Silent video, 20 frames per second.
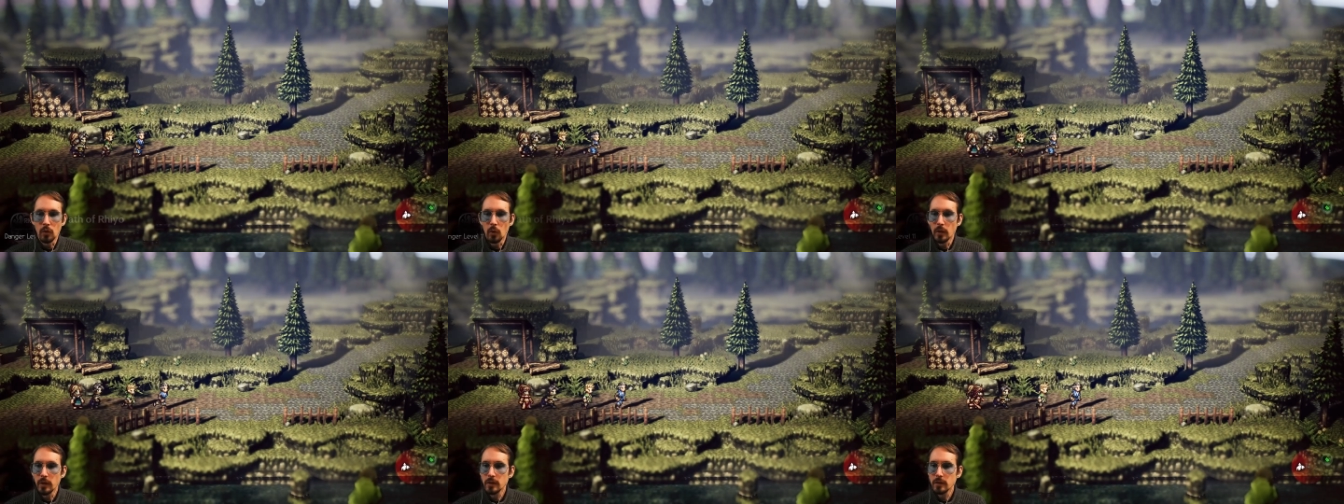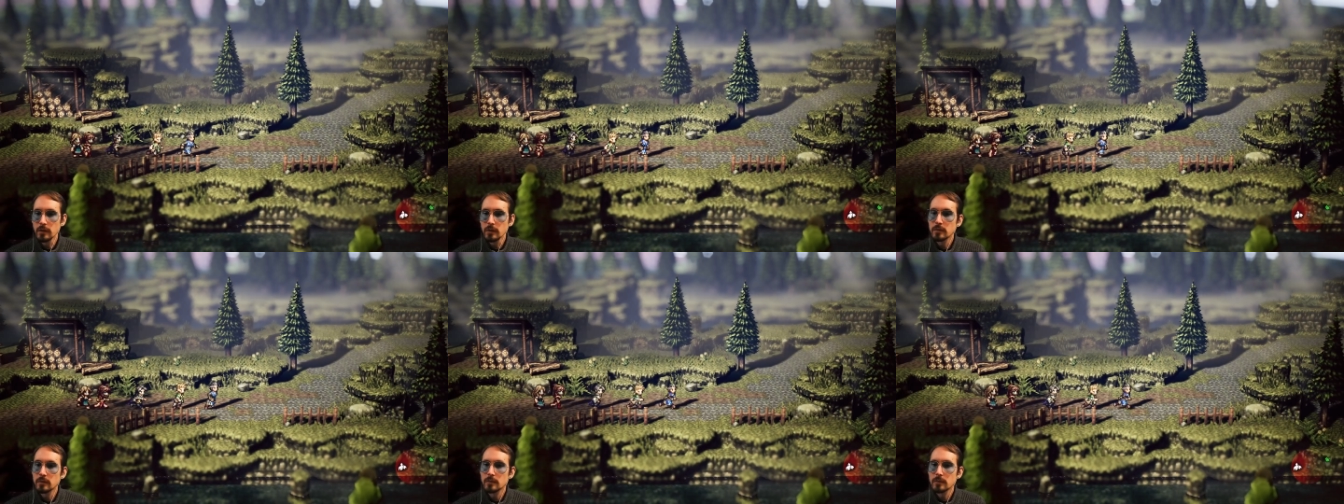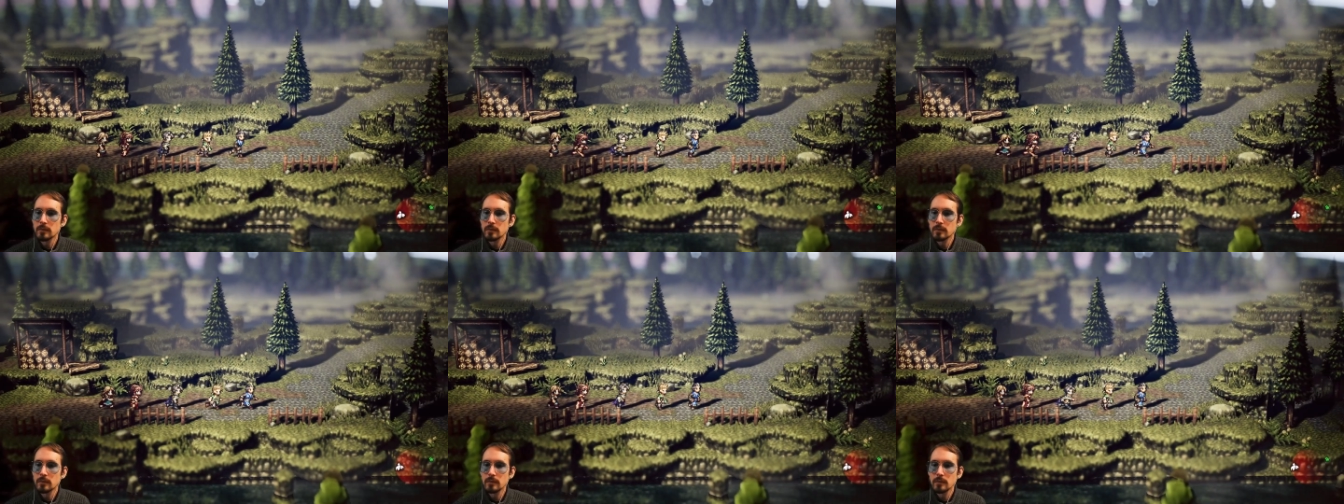Yoink.
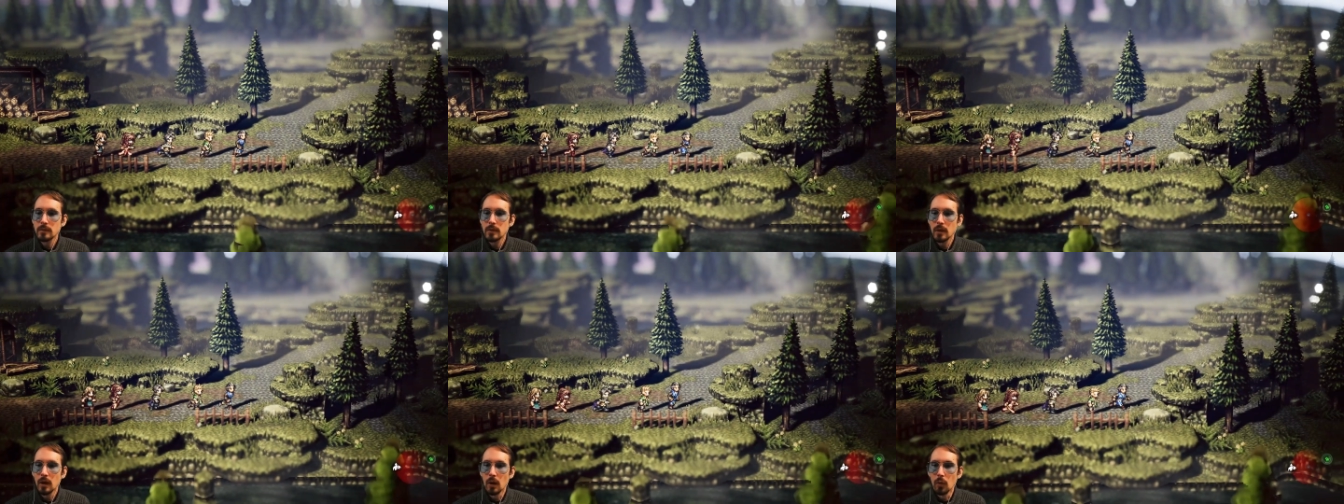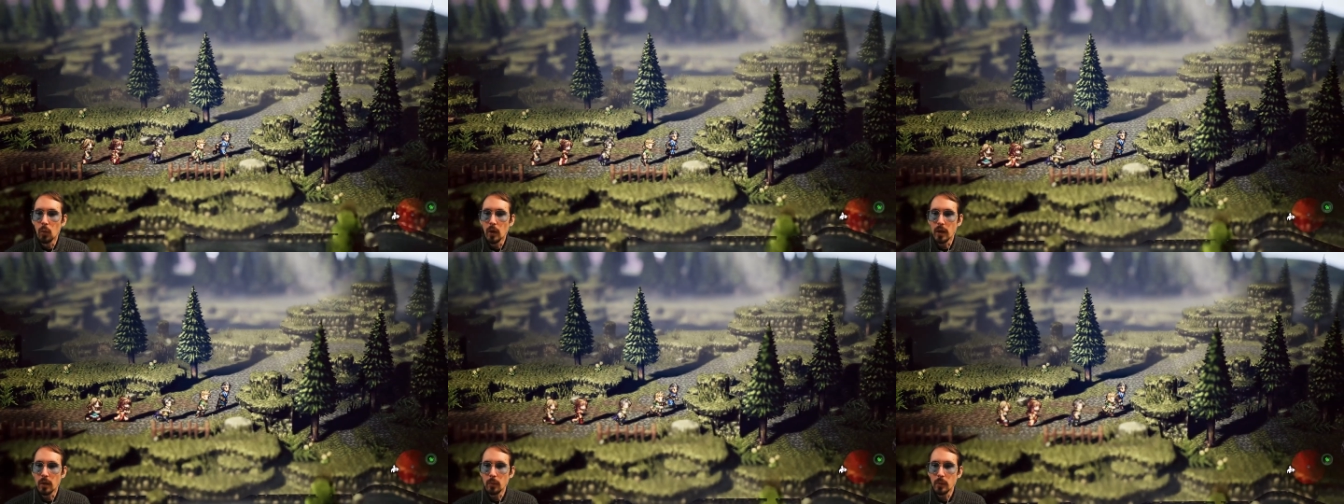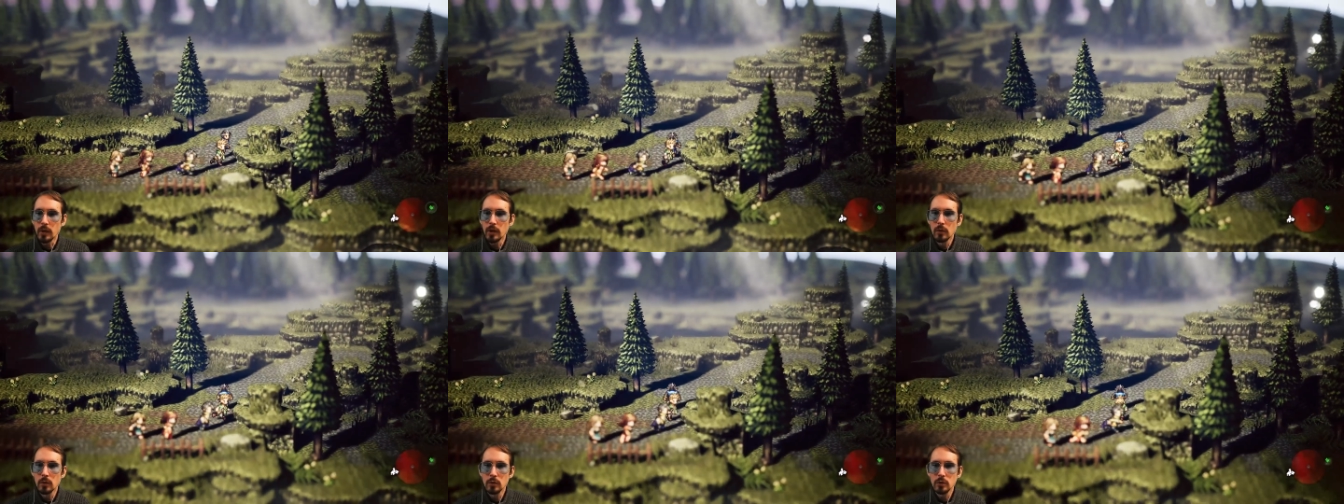
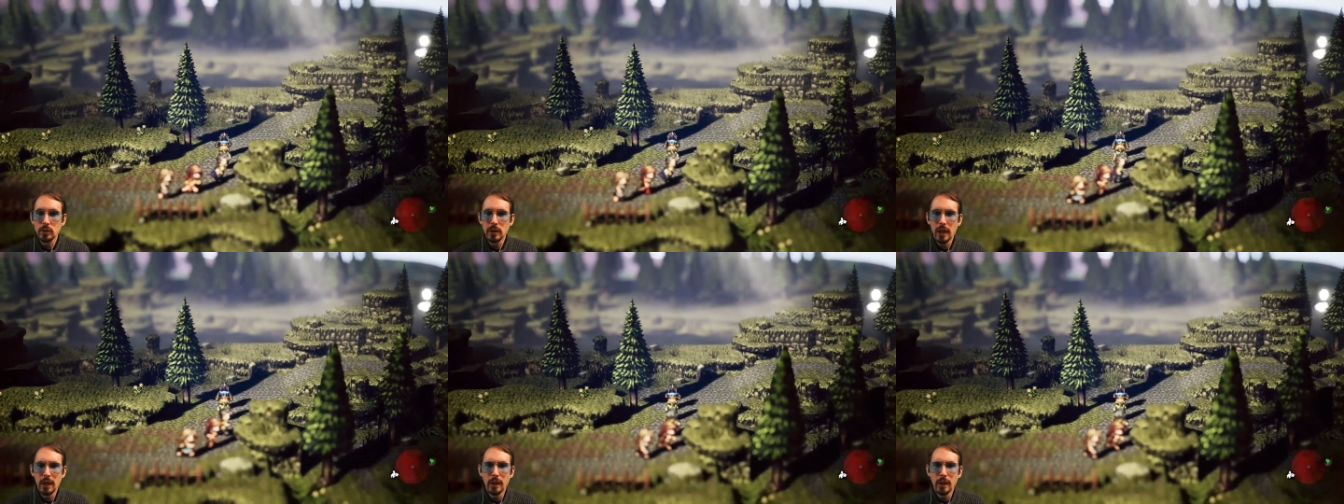Away we go to